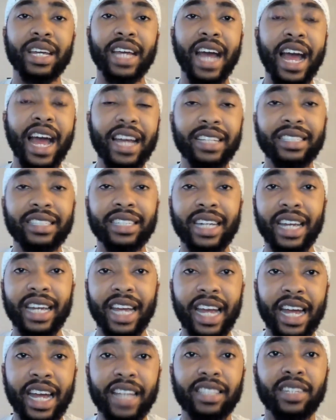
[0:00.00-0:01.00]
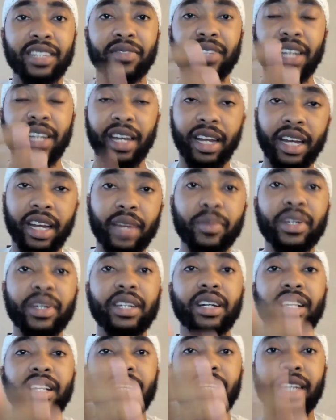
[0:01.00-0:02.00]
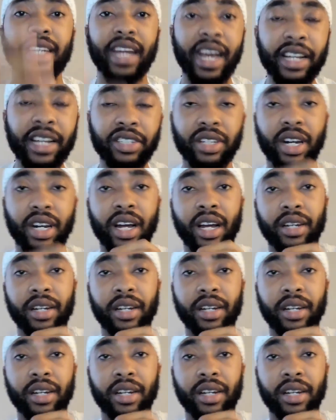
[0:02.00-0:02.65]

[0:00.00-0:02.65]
got into the hands of Nehemiah and Ezra.